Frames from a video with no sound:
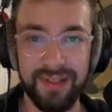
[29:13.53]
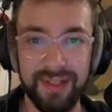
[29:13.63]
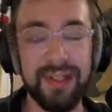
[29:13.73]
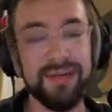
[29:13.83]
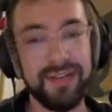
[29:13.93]

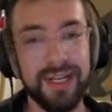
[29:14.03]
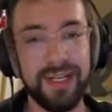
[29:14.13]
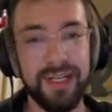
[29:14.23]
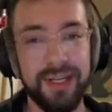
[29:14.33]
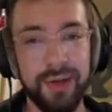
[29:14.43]
I love that.
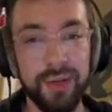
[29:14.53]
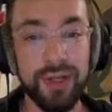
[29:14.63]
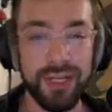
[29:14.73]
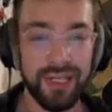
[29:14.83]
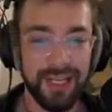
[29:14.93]

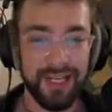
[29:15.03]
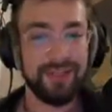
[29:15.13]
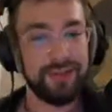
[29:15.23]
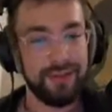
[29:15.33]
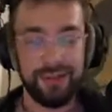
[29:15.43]
Well, and
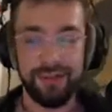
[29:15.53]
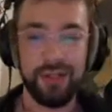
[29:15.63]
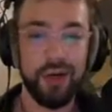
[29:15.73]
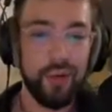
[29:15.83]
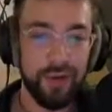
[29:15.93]

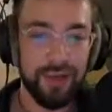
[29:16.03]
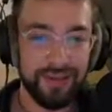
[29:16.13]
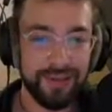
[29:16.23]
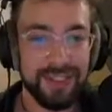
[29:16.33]
so